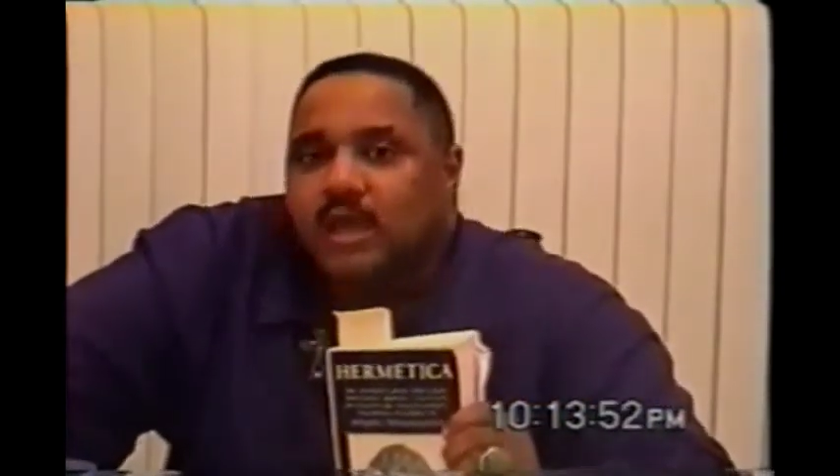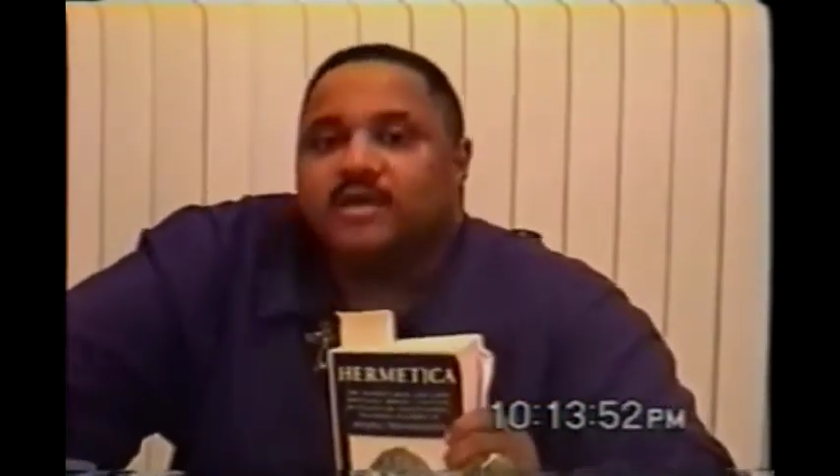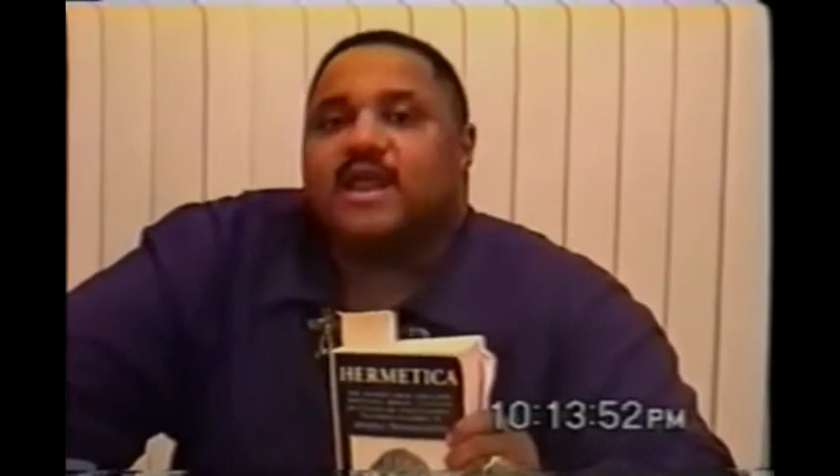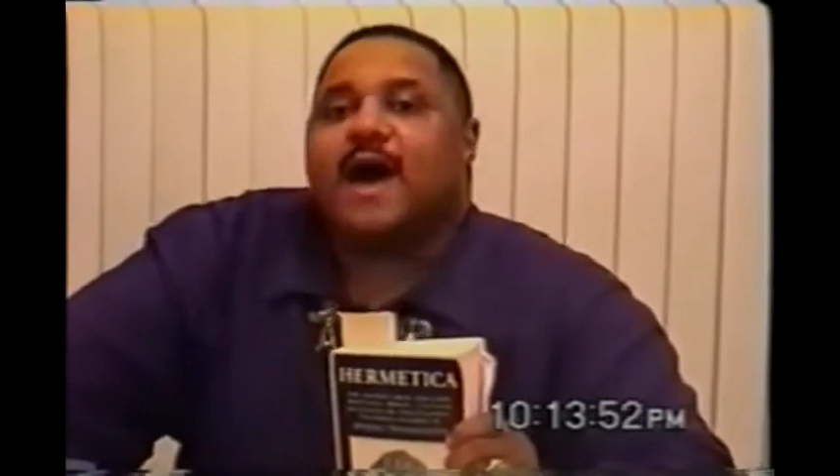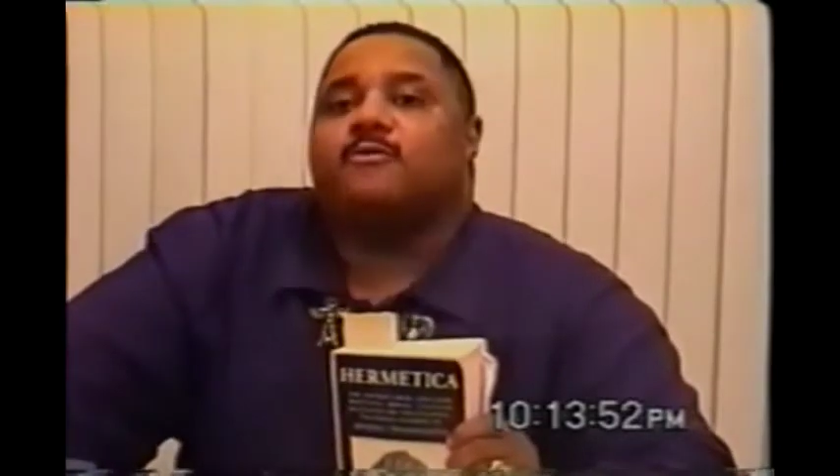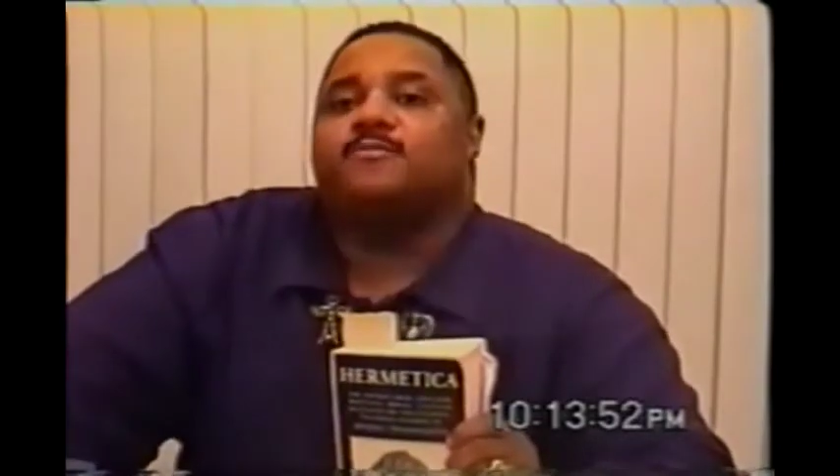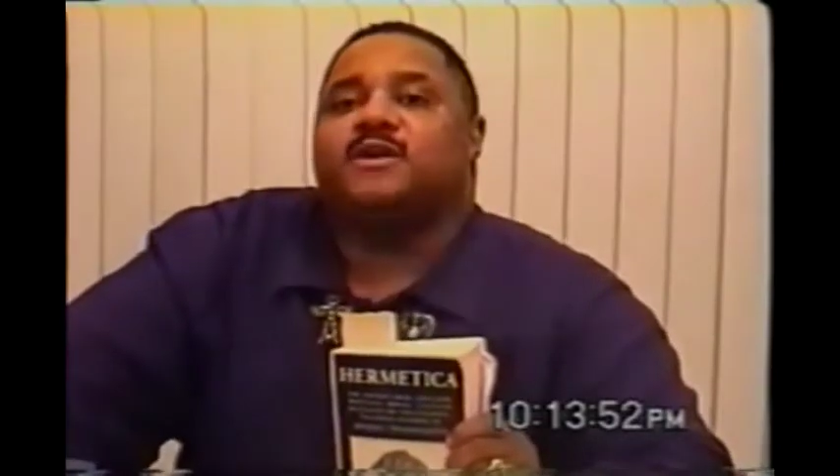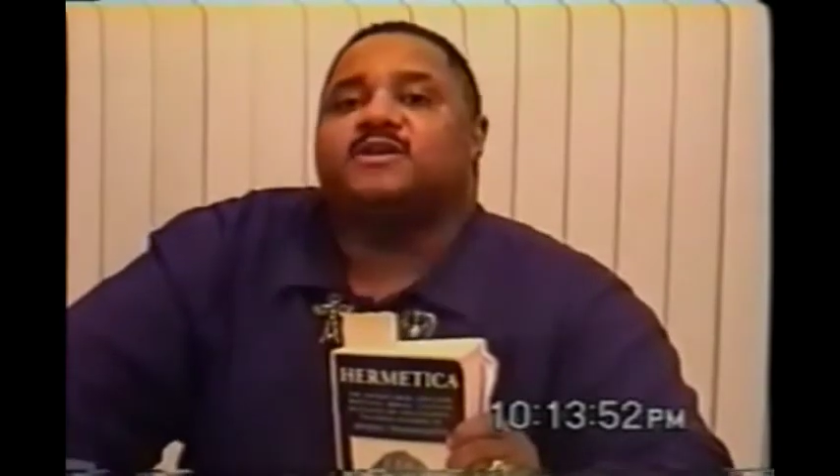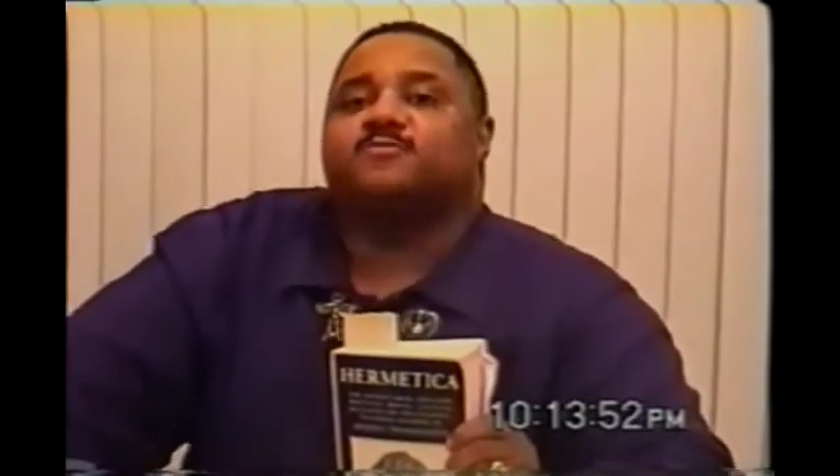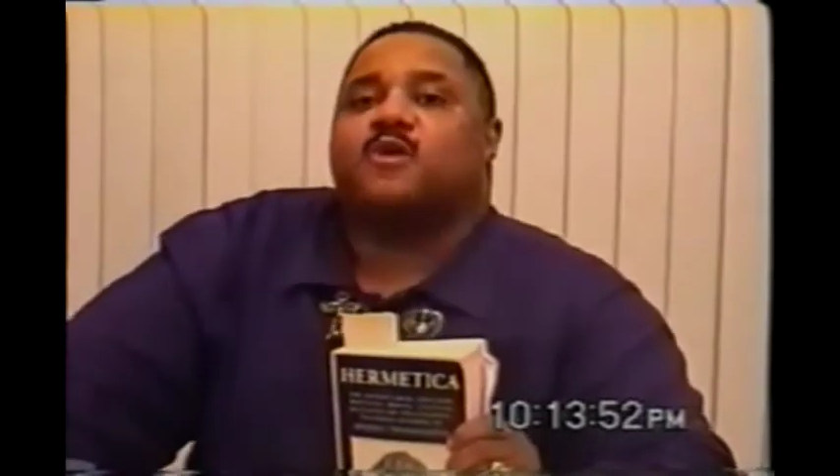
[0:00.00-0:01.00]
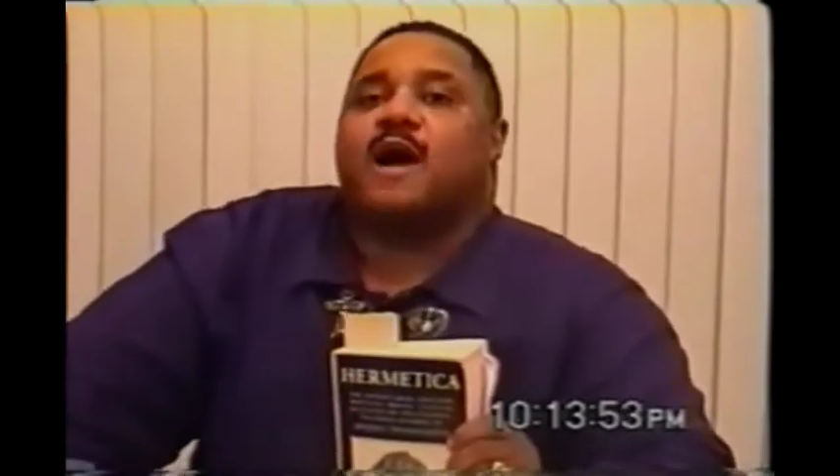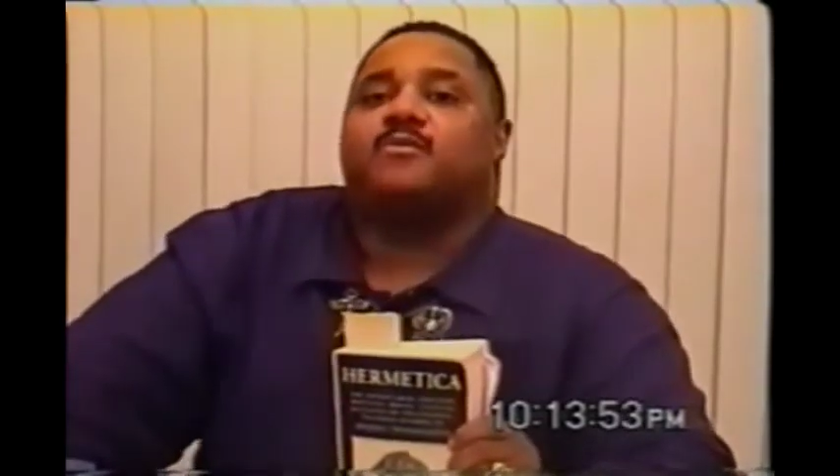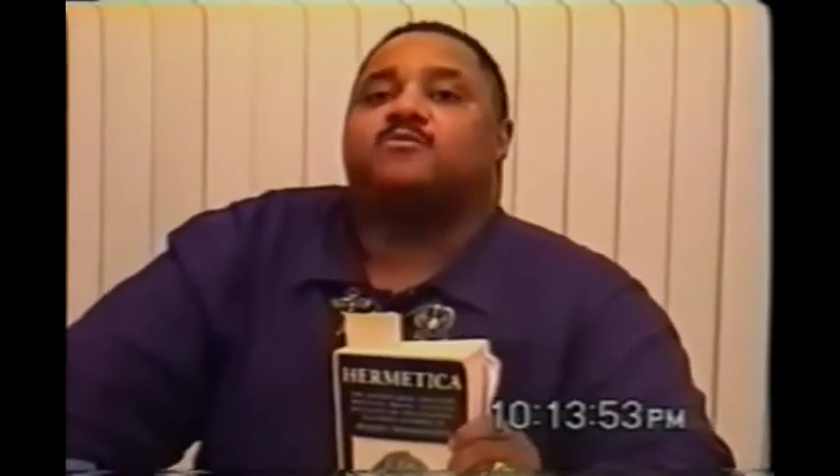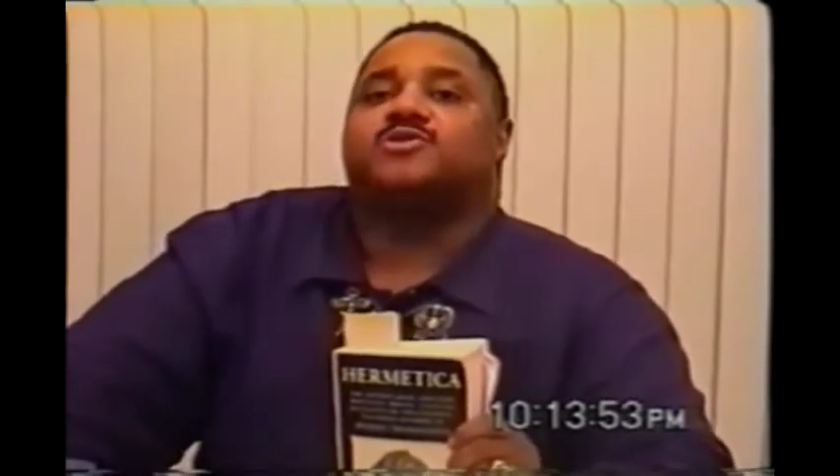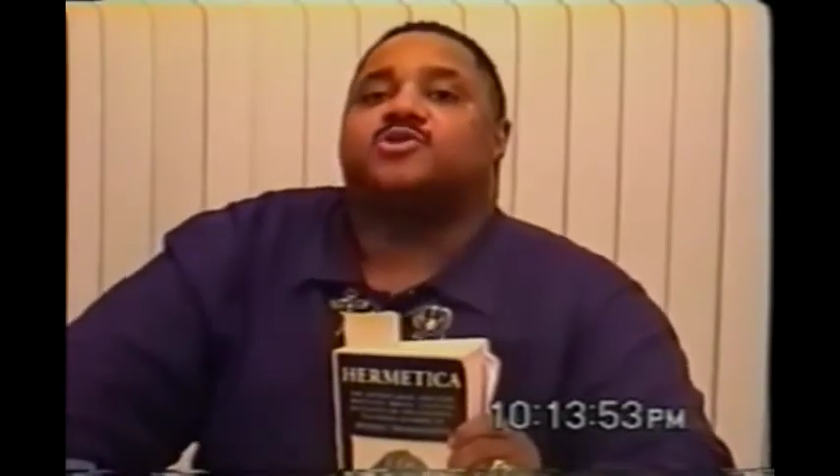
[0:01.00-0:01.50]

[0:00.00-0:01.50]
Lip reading: That our biggest problem was